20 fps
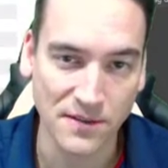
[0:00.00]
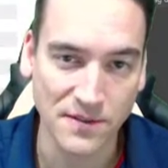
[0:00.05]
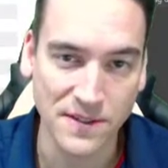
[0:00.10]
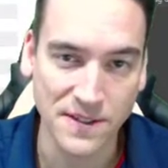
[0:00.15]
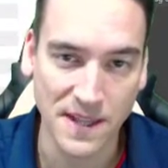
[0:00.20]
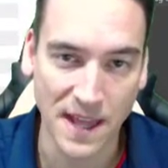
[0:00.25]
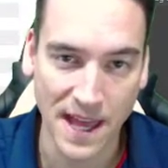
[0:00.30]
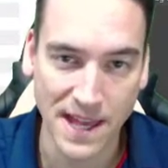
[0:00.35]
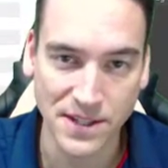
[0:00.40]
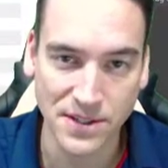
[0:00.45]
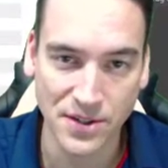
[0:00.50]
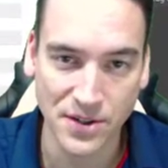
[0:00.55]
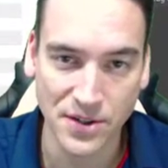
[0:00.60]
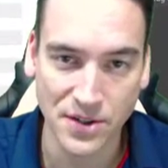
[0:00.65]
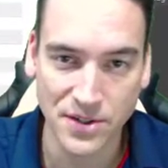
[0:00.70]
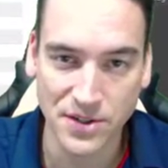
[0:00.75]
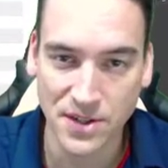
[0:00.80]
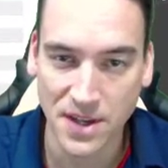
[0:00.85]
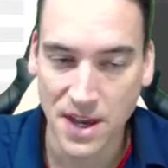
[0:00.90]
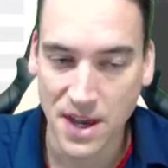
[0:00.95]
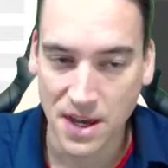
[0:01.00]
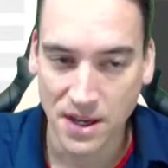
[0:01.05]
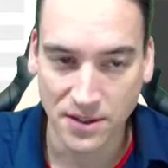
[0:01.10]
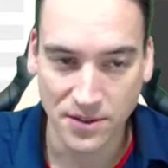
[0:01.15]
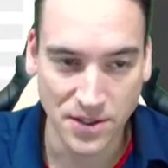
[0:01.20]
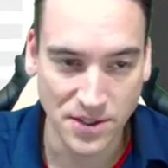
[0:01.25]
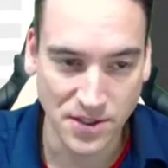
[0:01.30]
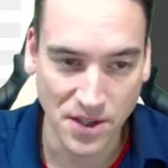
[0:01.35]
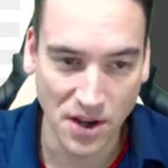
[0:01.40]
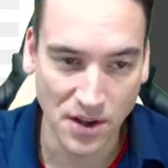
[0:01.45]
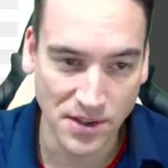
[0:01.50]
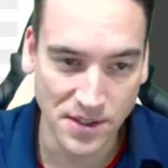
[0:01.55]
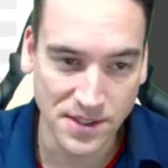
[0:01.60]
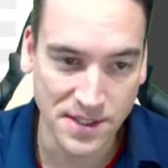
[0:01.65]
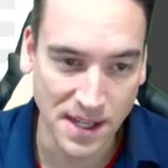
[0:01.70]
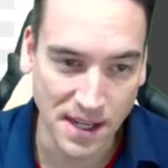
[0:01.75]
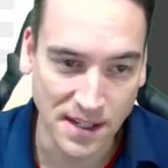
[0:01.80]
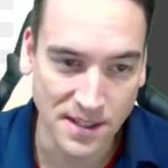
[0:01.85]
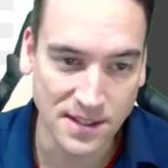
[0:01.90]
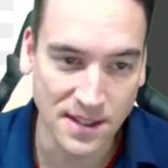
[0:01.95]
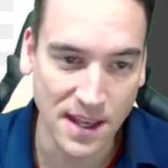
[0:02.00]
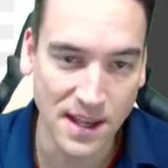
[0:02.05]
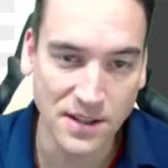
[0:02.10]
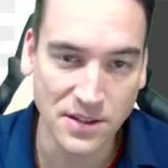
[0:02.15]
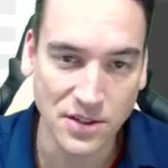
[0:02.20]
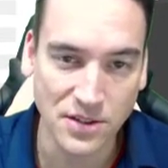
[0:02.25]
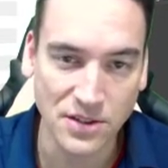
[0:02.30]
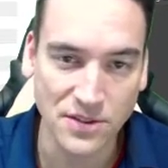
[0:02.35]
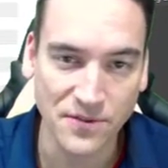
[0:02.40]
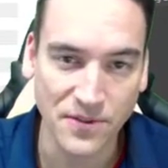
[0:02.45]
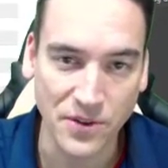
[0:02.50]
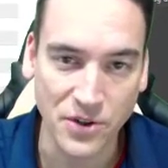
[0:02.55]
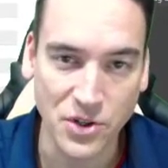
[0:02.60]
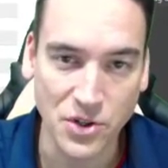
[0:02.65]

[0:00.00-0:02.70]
of slicers, just called sync slicers for